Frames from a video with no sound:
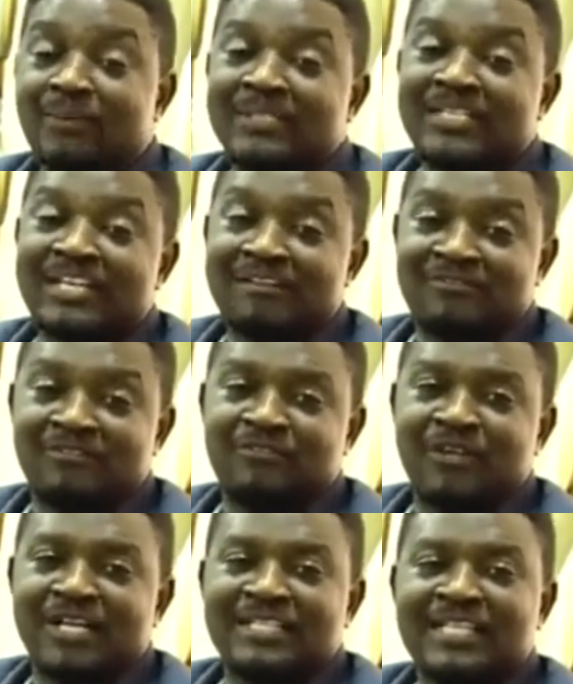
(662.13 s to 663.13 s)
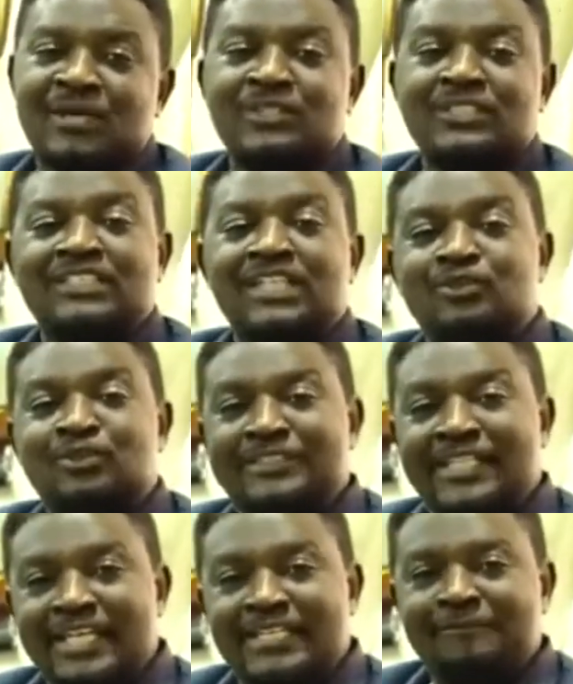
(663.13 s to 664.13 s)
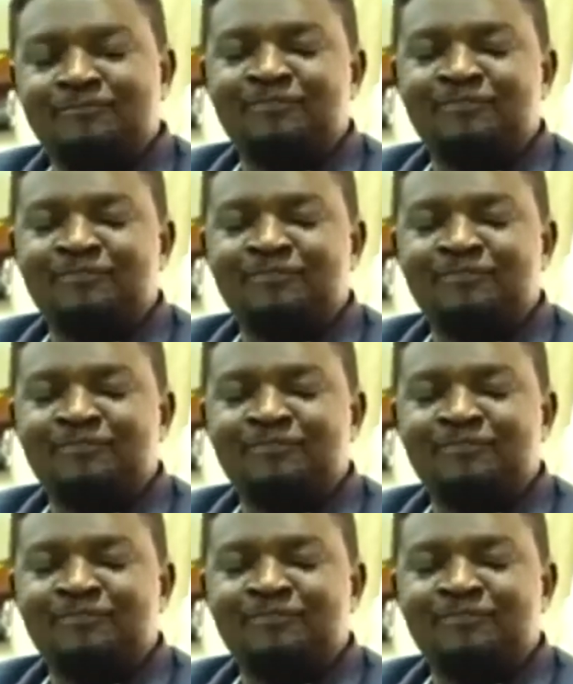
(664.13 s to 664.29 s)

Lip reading: never forget the Onitsha Crusade.